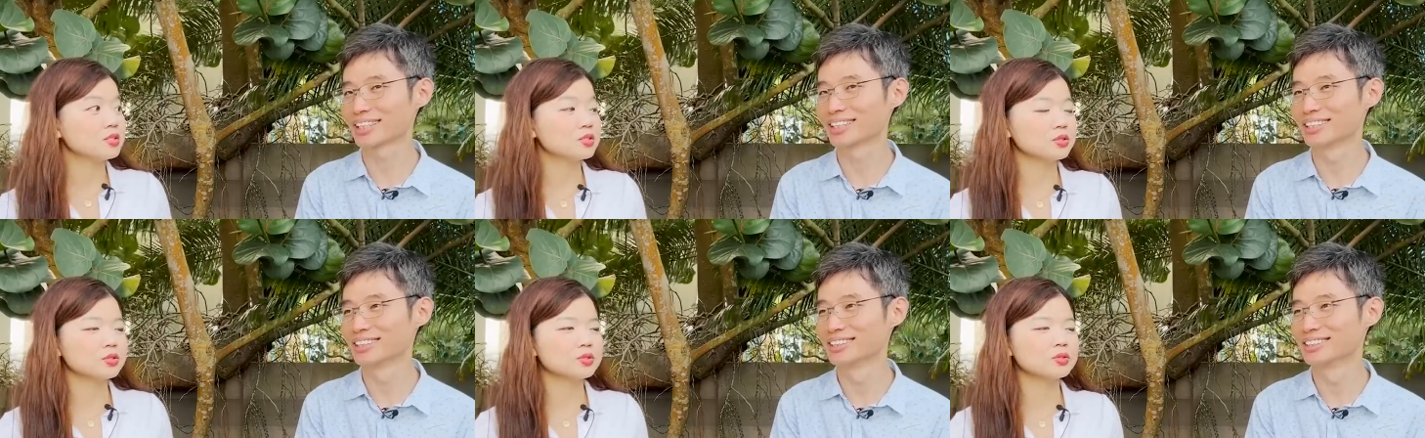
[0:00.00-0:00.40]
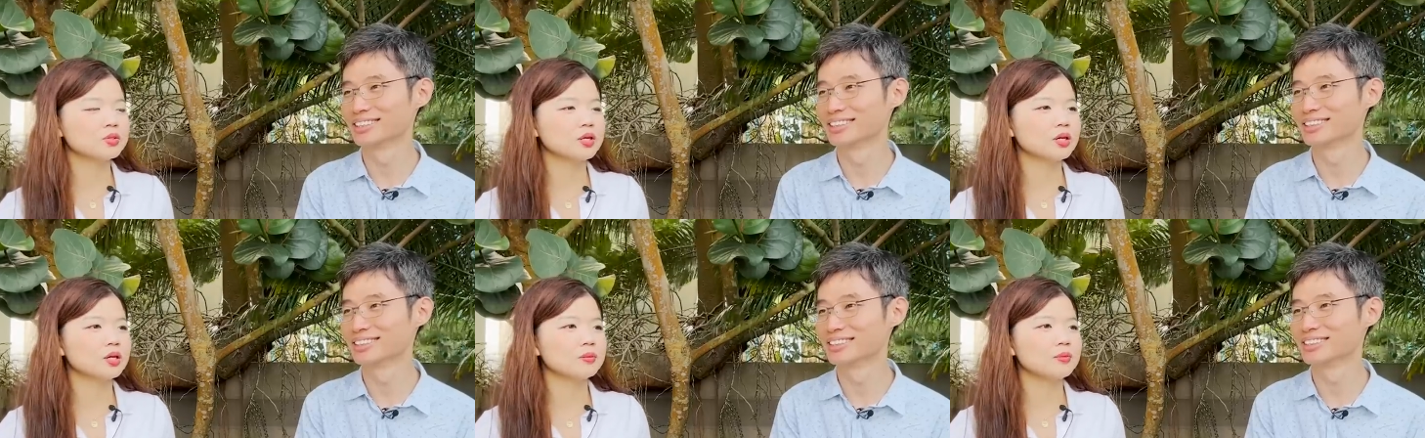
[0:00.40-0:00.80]

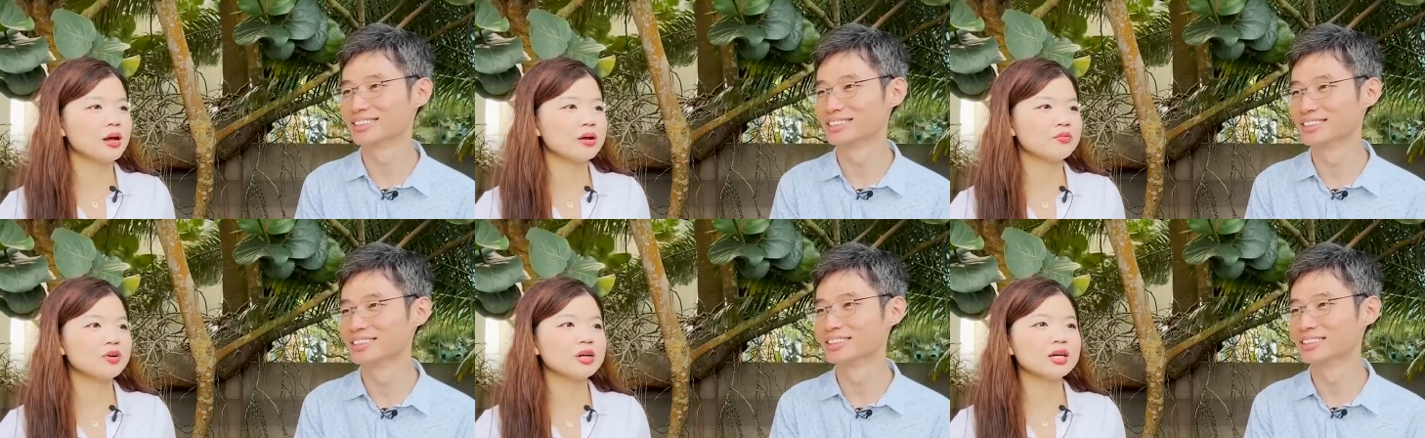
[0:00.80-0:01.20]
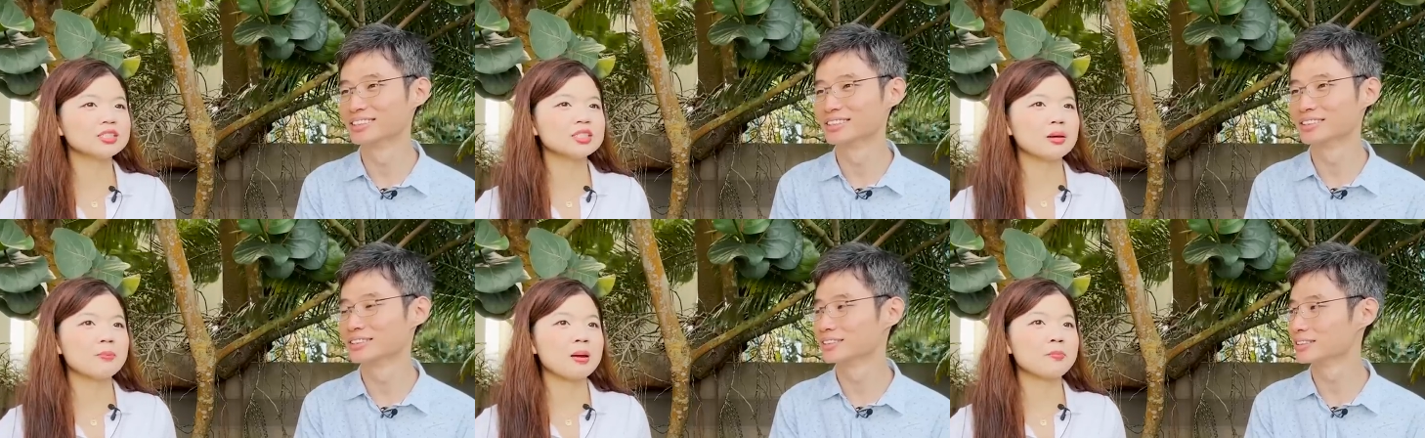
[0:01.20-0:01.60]
Speaker 1: so uh, I
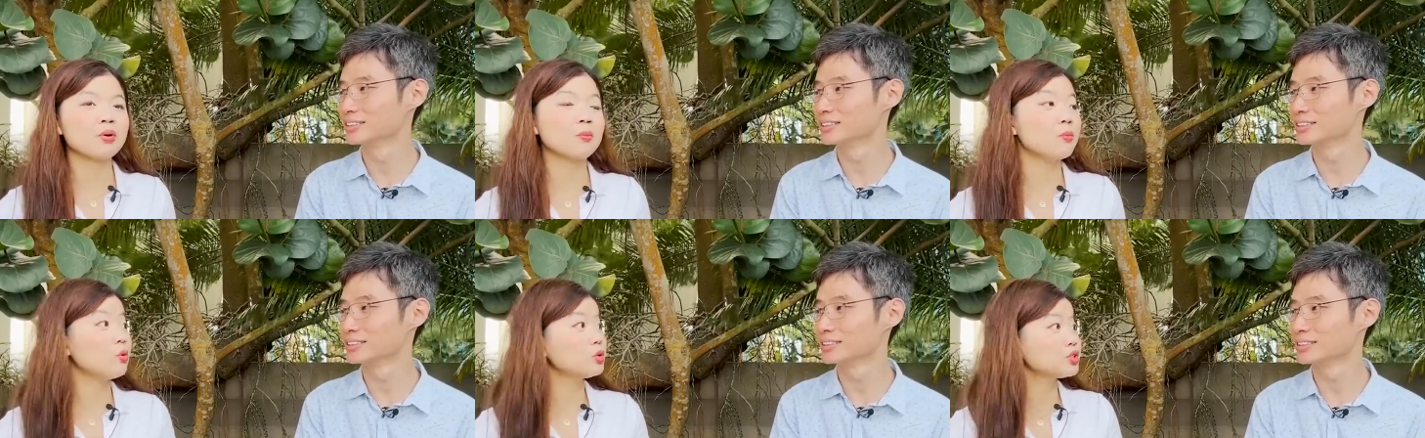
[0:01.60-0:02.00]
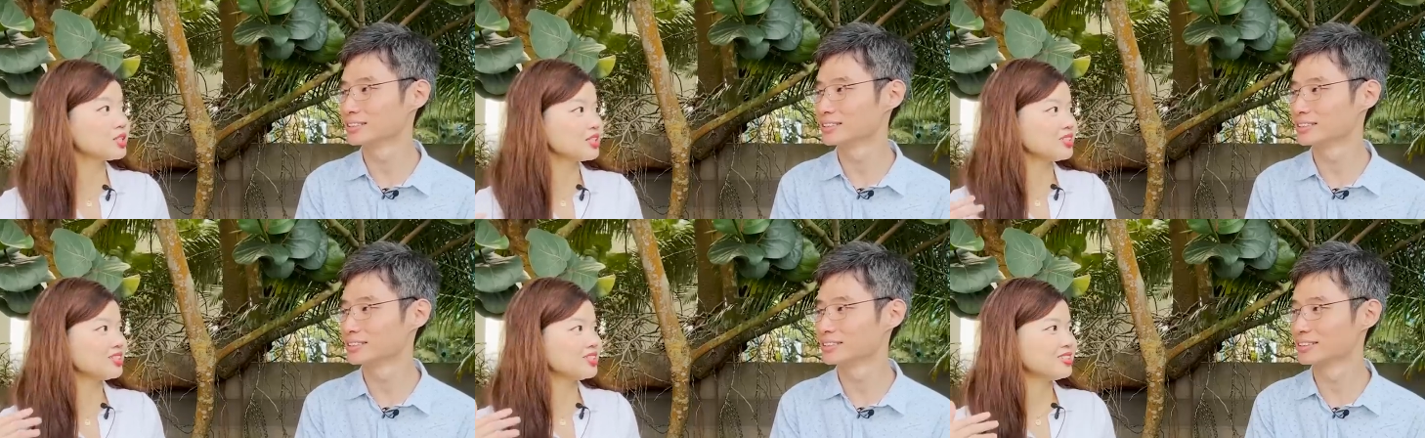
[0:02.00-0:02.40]
realized that my
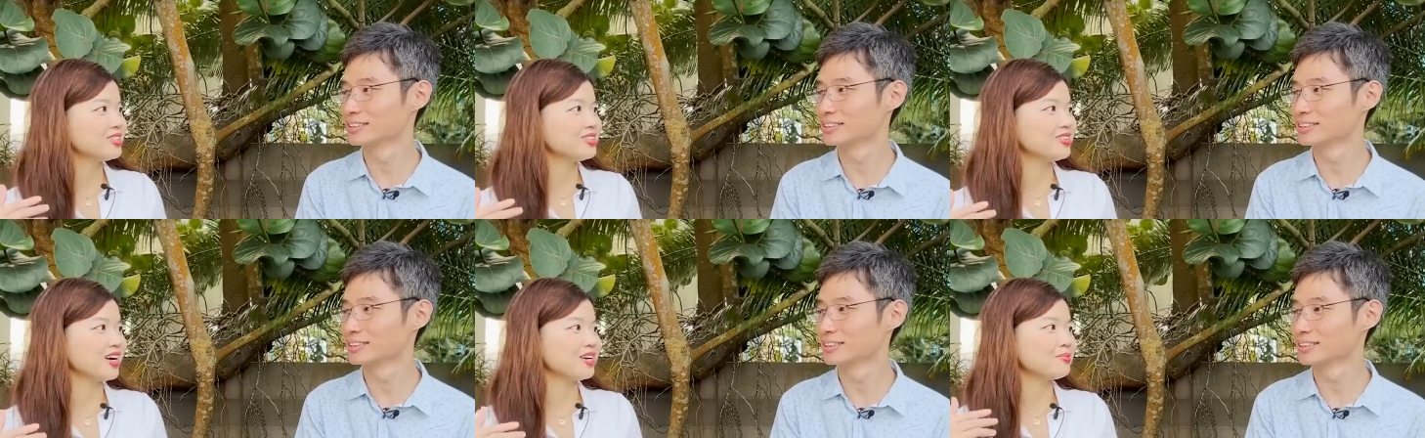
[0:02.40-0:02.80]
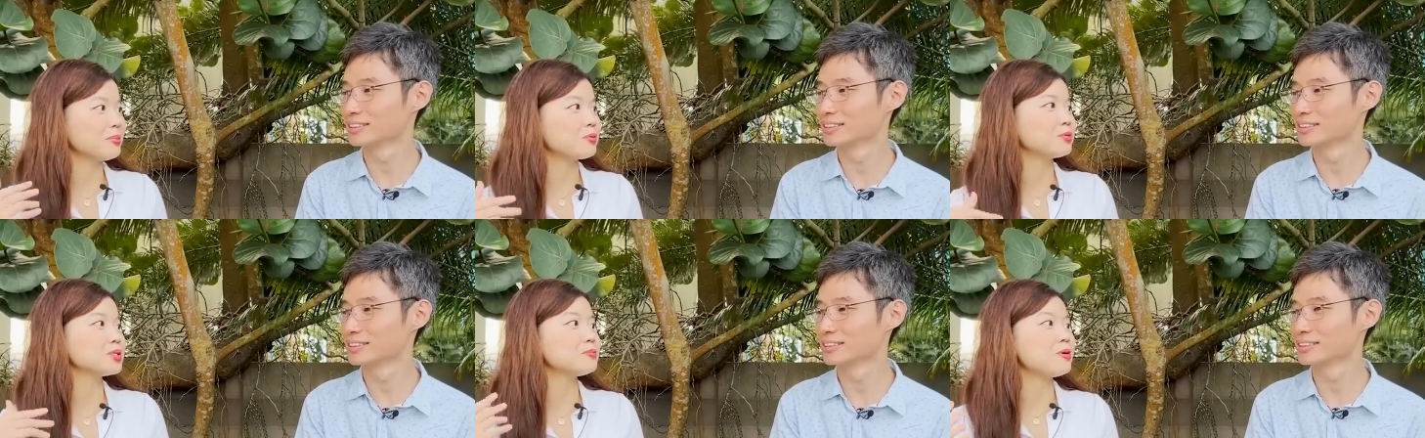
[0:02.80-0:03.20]
promotion, right, my
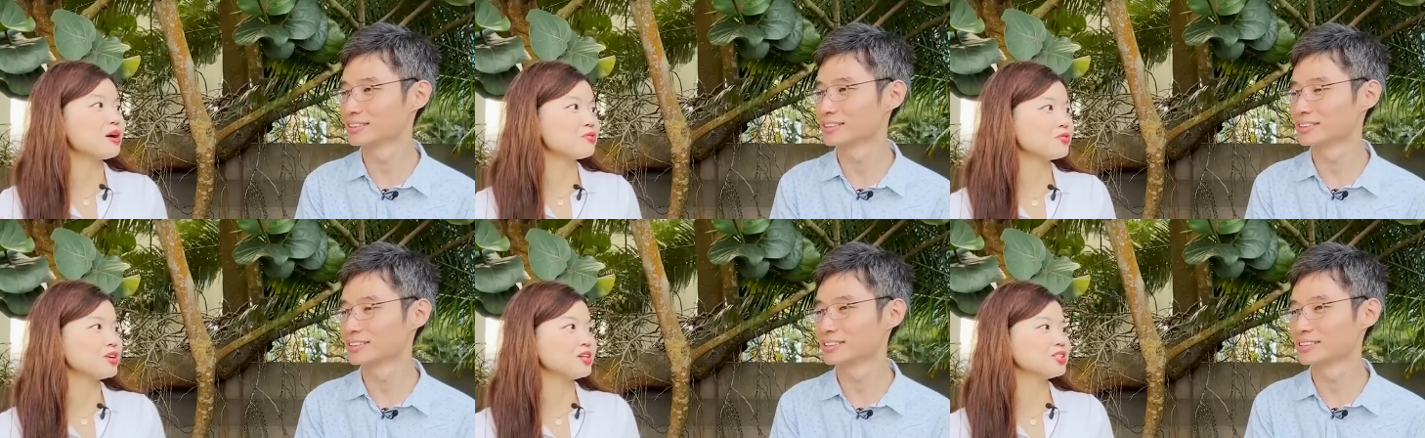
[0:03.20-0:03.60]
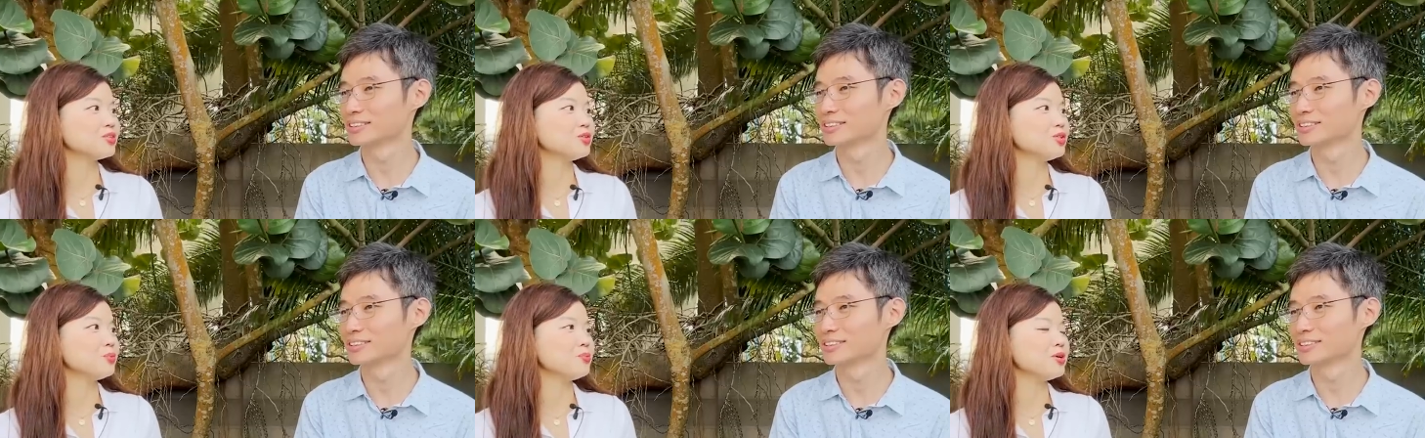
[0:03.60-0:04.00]
promotion pathway is
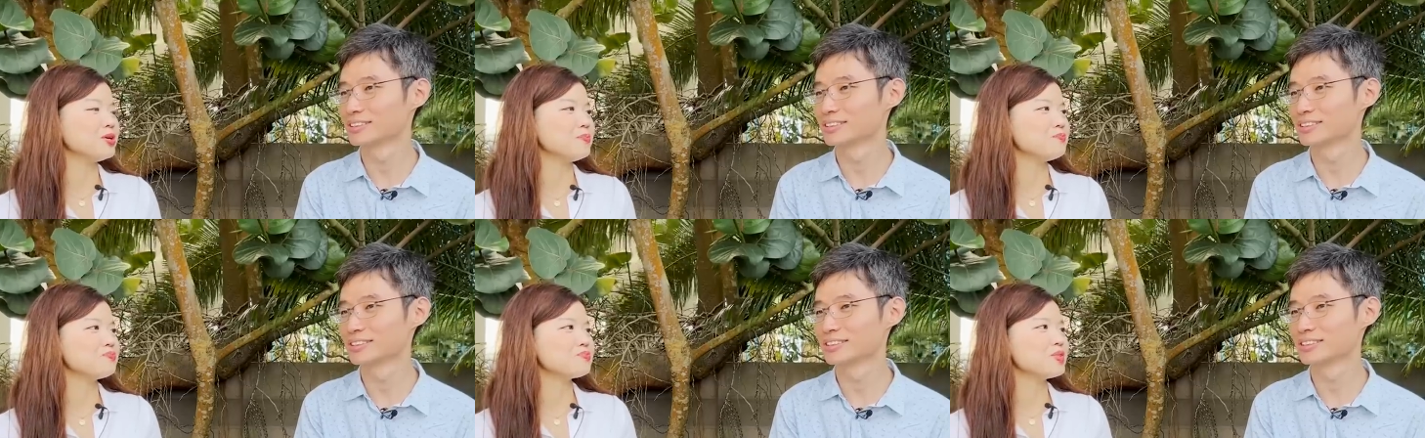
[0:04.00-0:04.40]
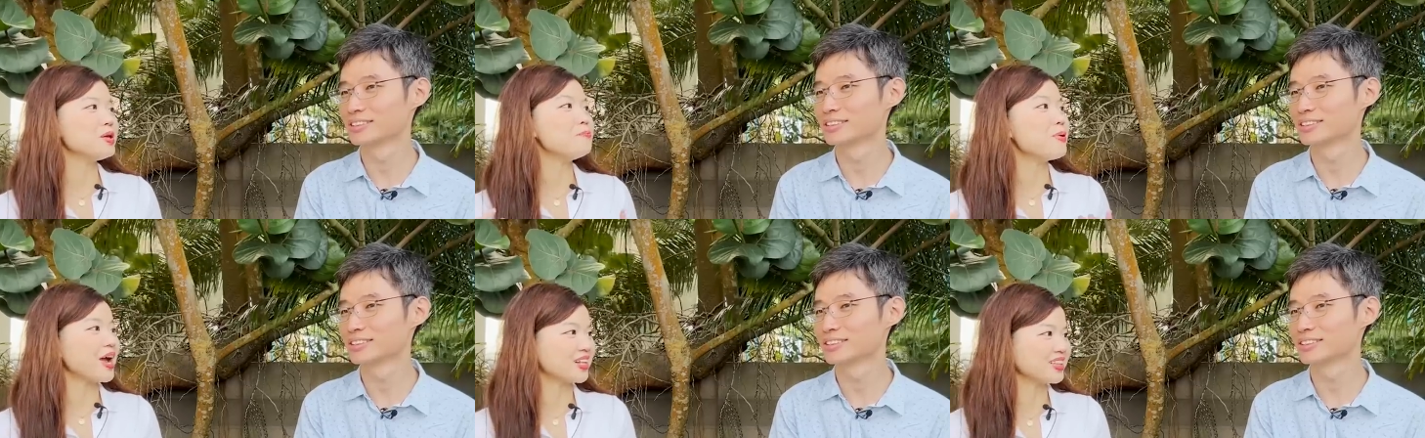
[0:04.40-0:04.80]
going to be
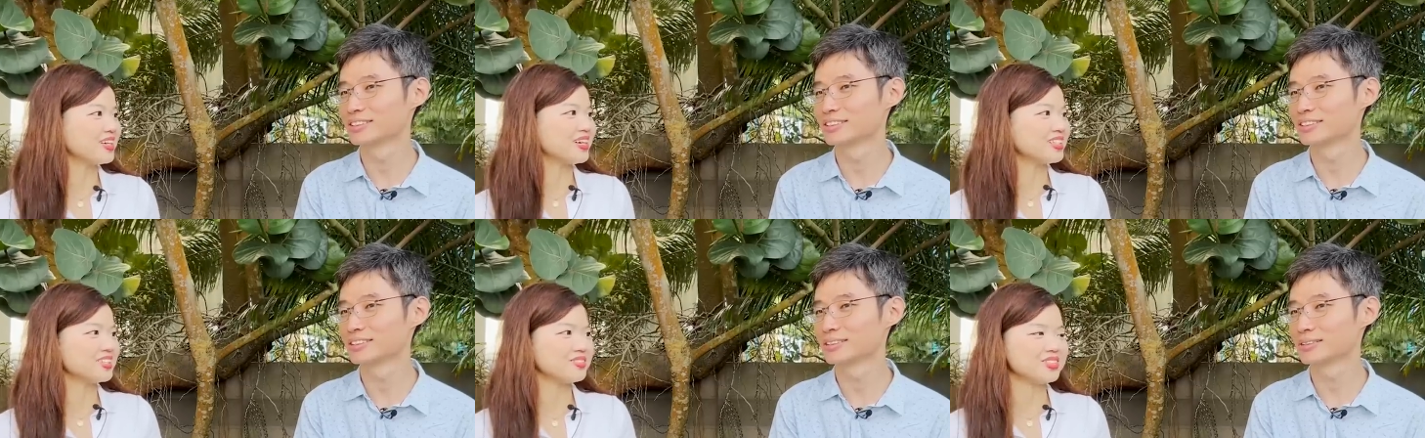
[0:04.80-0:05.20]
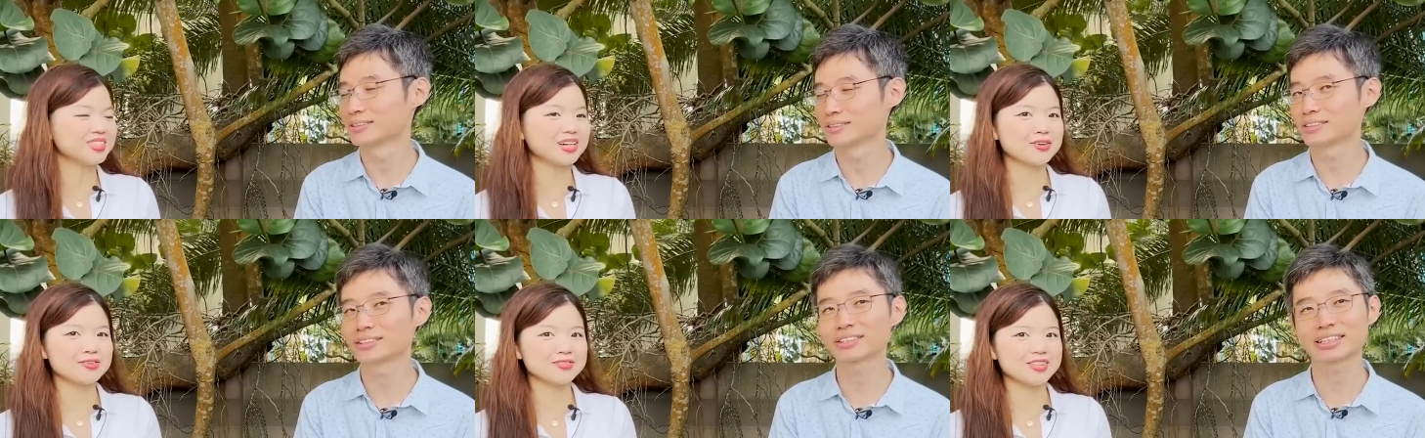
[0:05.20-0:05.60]
impacted as a
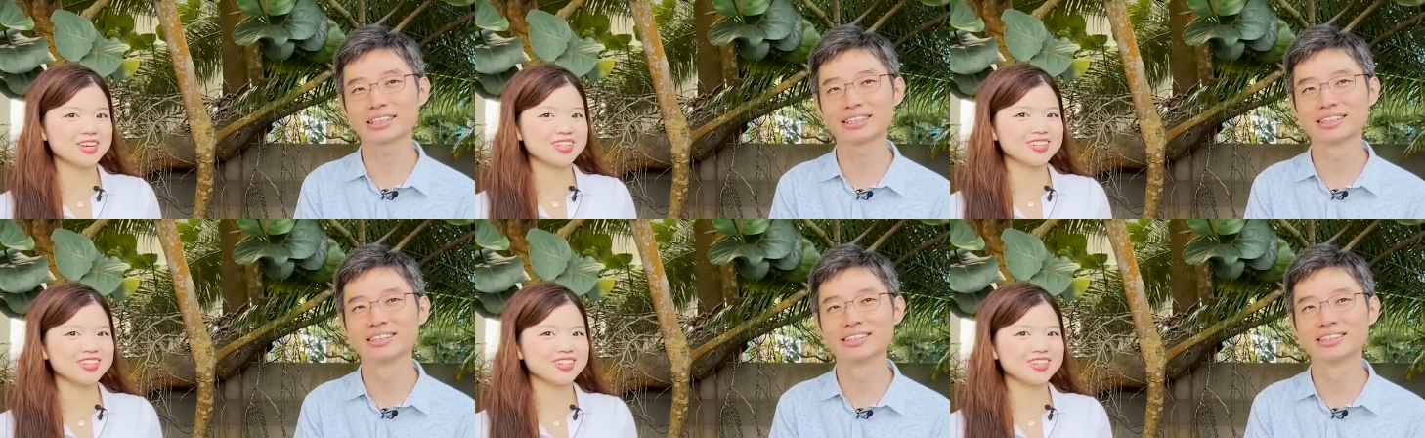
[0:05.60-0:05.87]
result of okay.